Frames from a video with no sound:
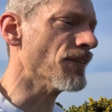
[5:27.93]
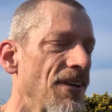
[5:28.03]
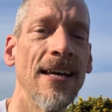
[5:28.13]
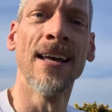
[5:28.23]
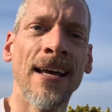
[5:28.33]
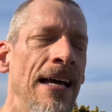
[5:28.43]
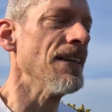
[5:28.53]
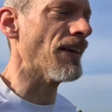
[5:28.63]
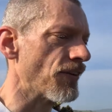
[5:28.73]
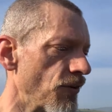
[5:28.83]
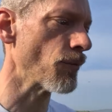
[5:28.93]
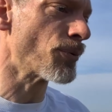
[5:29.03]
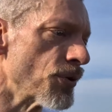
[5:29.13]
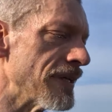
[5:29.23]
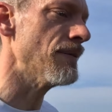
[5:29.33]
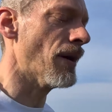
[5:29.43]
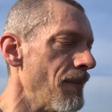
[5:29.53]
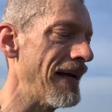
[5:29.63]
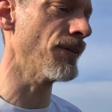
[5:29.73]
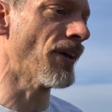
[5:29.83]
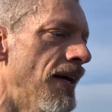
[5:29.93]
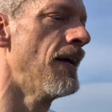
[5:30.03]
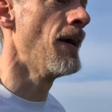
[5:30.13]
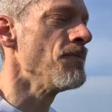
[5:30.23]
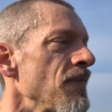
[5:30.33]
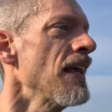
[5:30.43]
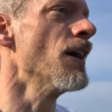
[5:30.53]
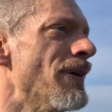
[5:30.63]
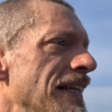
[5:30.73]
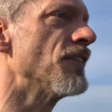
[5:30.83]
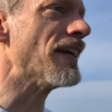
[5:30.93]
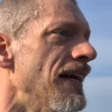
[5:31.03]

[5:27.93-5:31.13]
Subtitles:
It takes a supreme amount of energy.